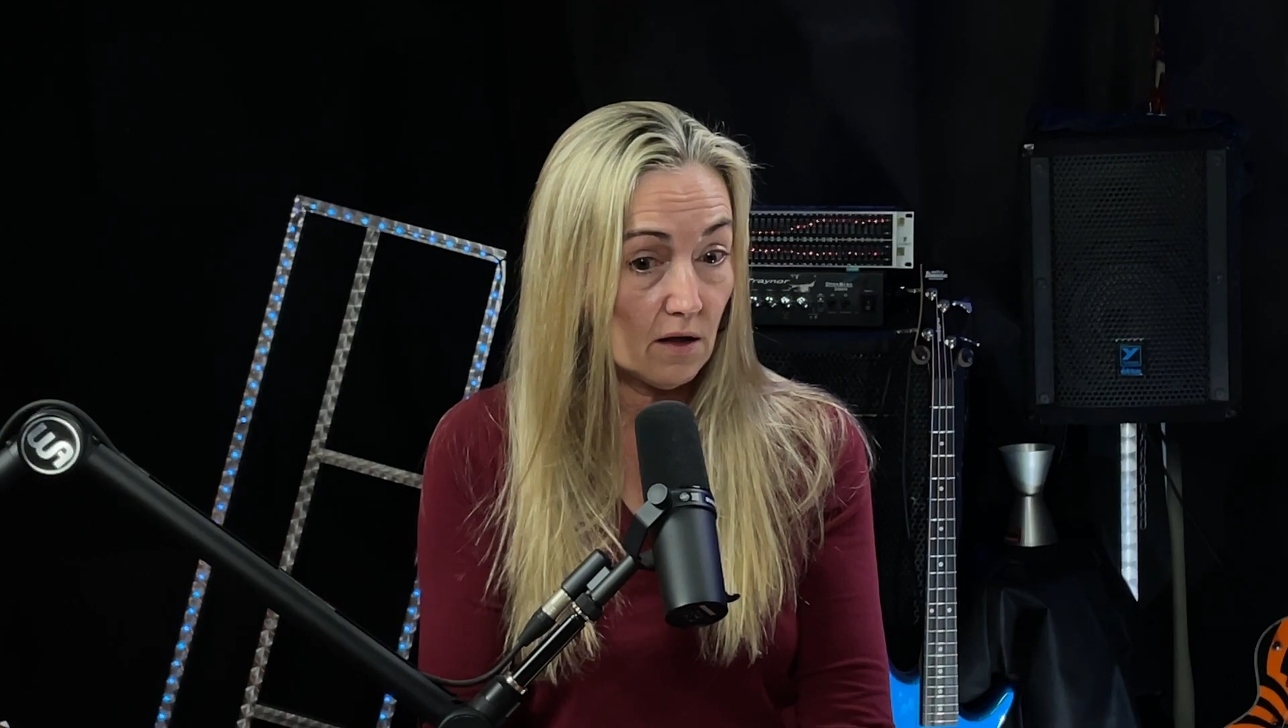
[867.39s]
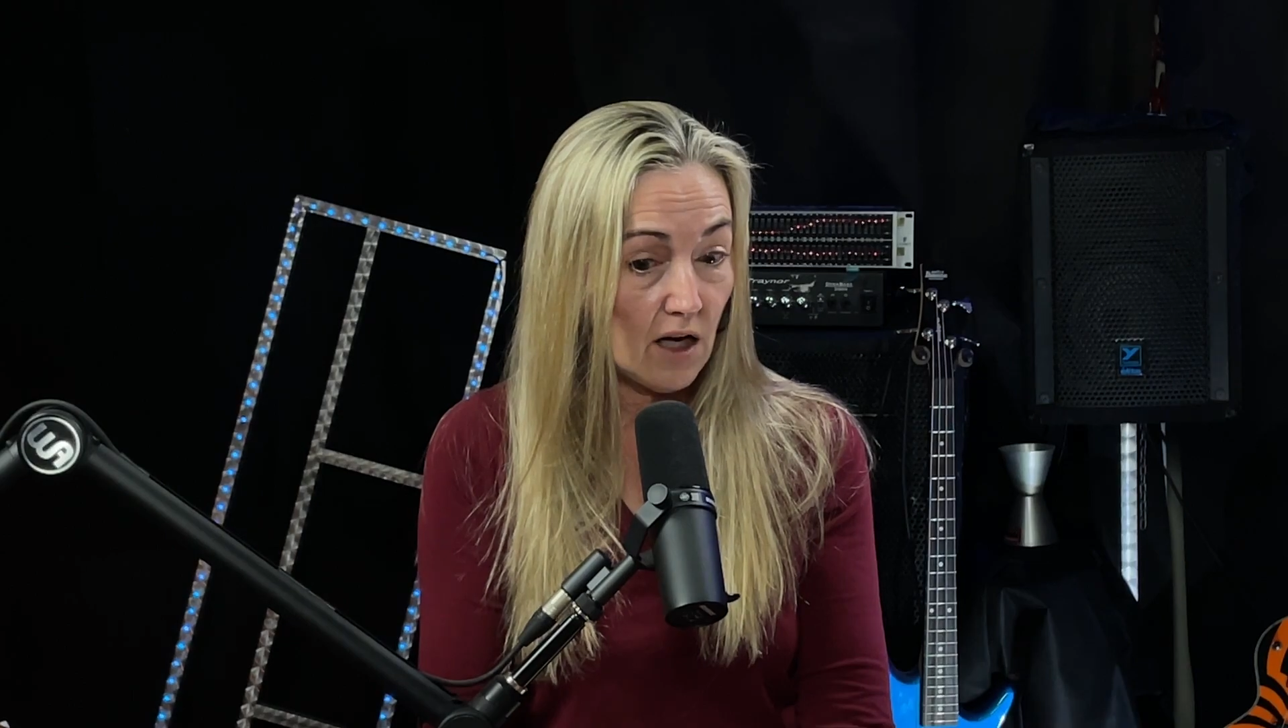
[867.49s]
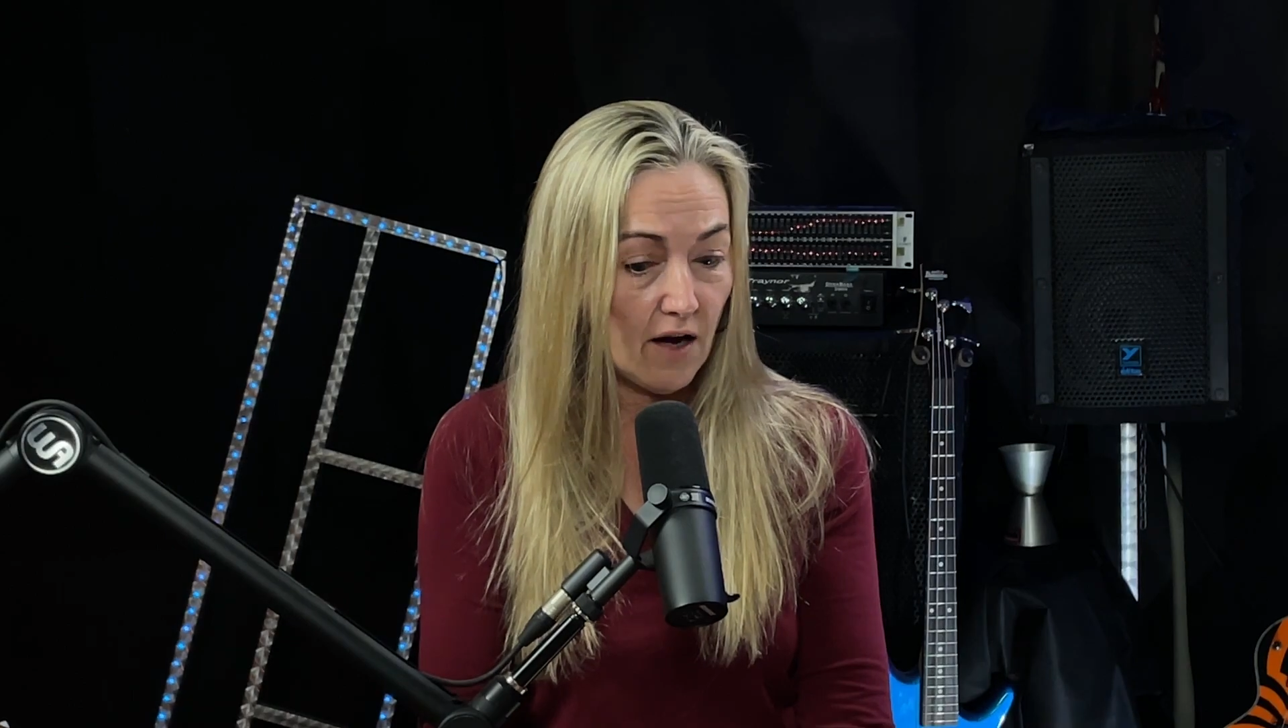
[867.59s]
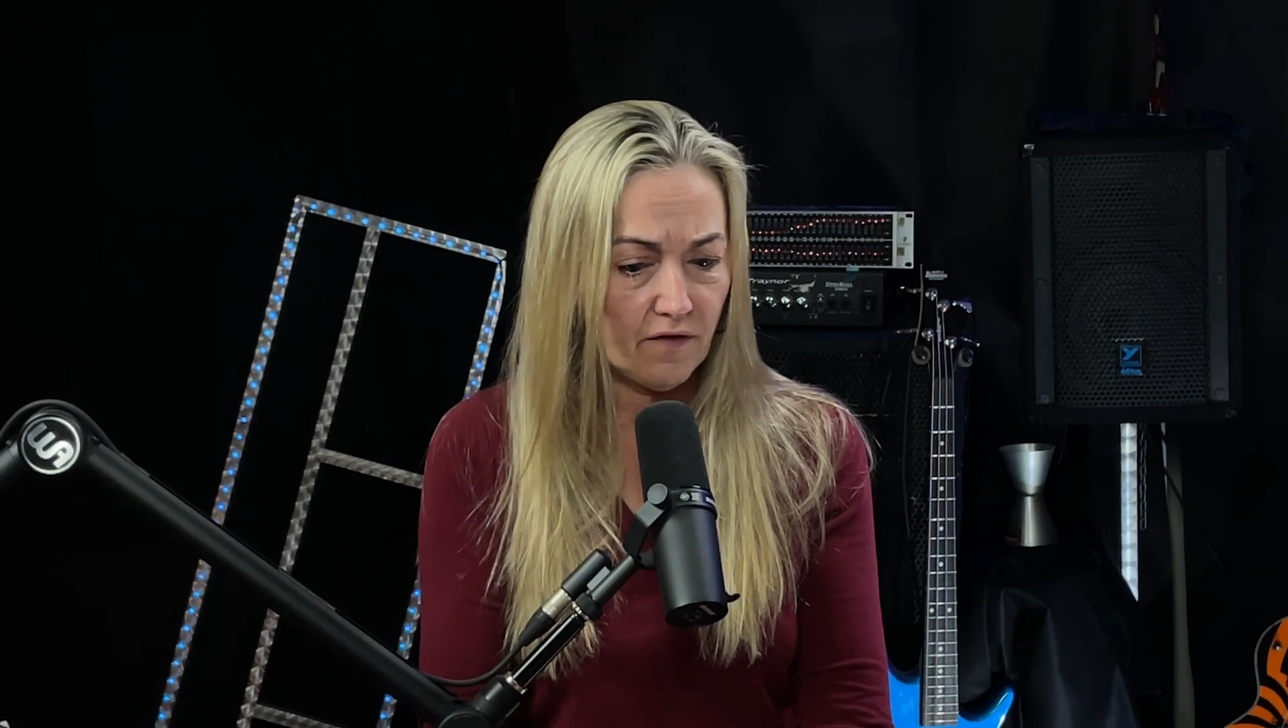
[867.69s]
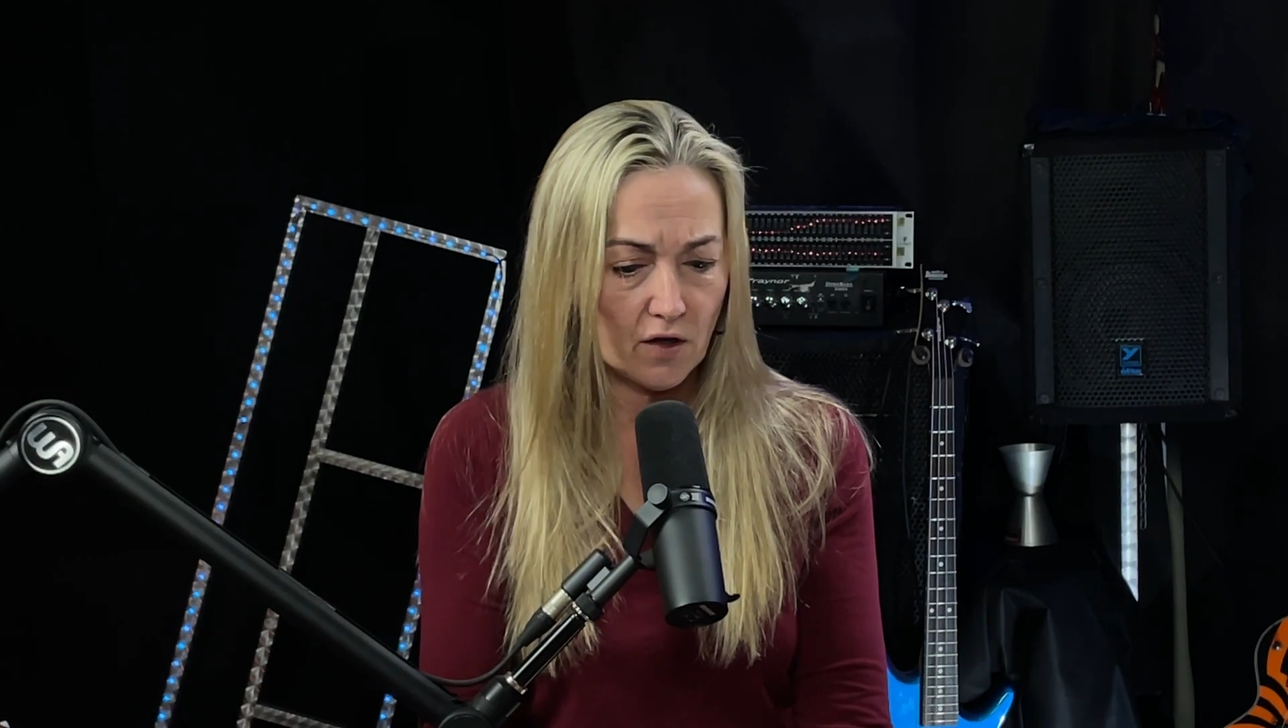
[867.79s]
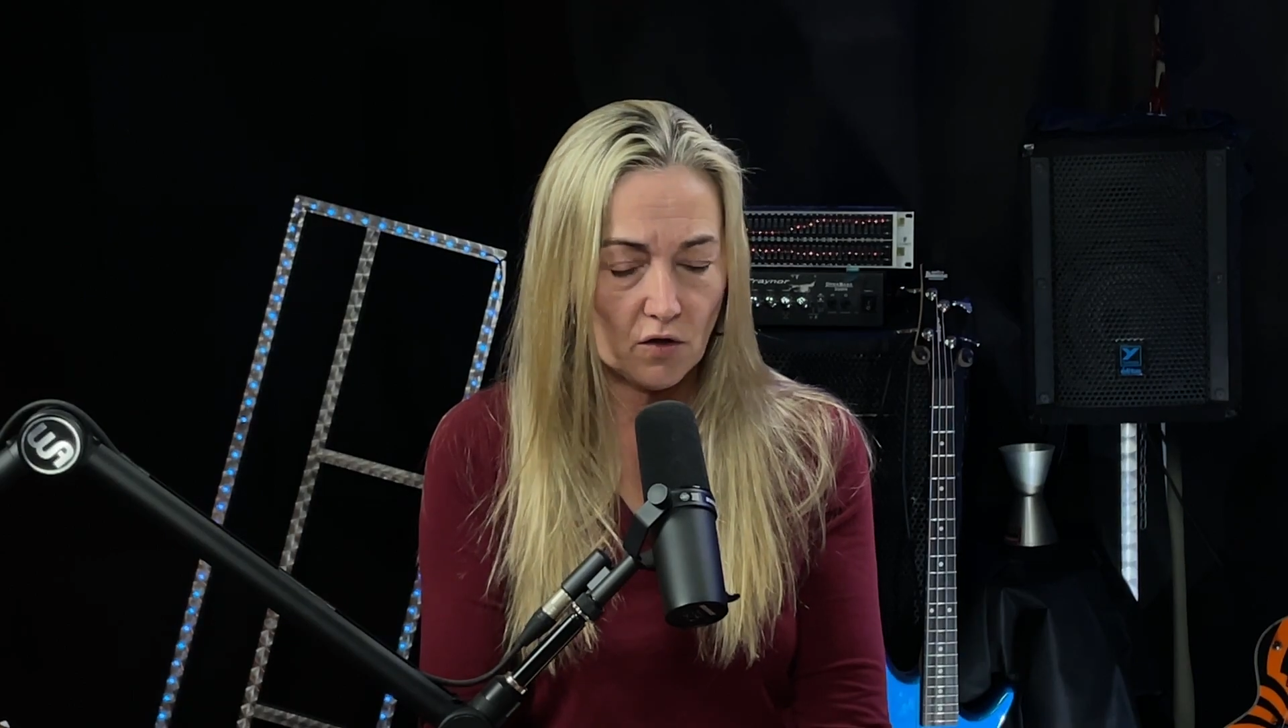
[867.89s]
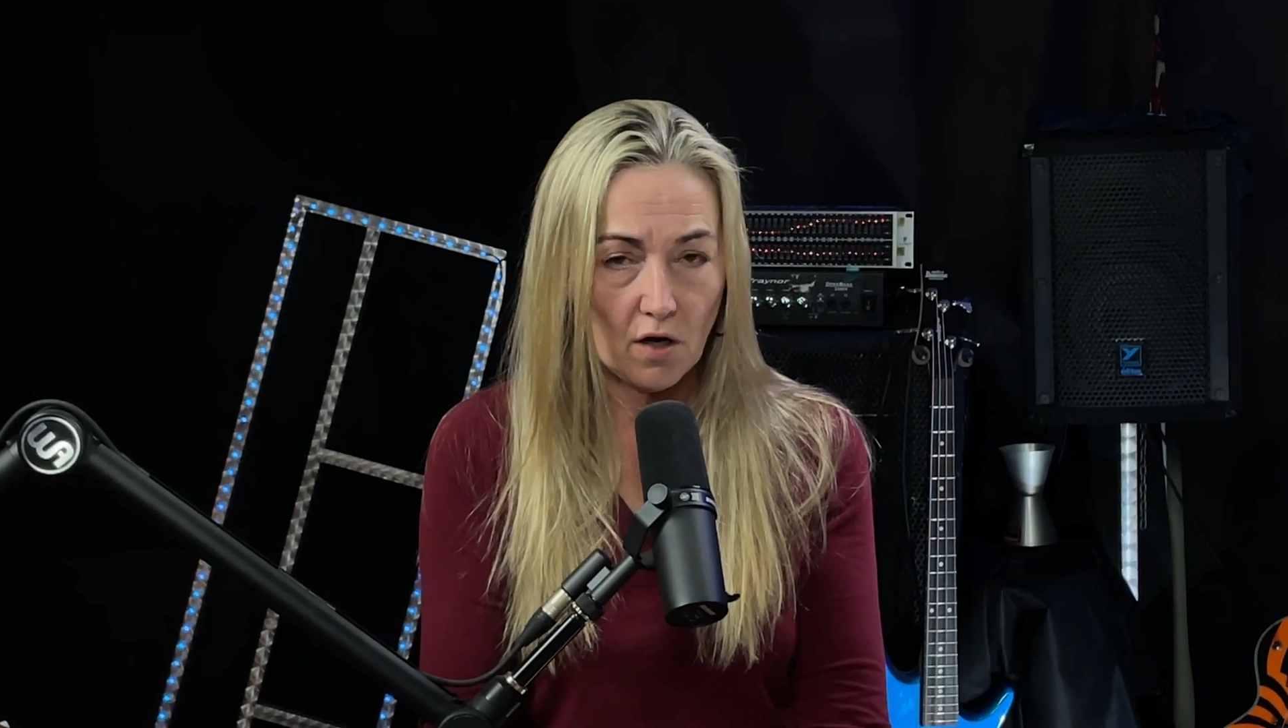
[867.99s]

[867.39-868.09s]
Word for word: have this